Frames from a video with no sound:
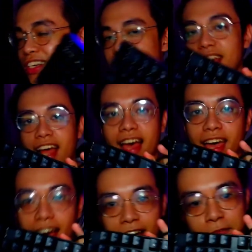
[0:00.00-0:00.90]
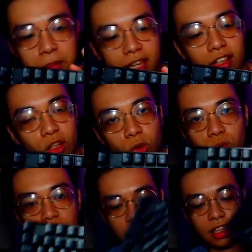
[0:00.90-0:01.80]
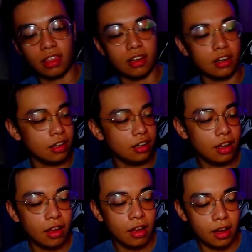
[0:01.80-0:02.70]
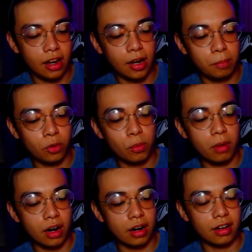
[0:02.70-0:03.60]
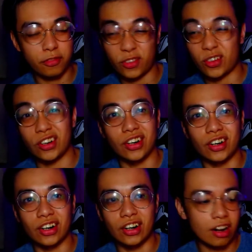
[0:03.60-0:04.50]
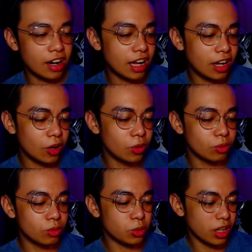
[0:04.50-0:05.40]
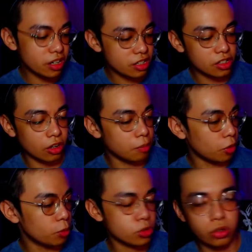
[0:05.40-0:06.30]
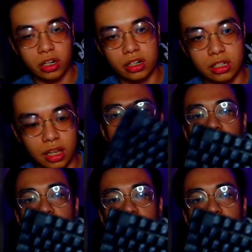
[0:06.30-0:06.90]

said, I have been using the Kumara for around 2 years, almost 2 years.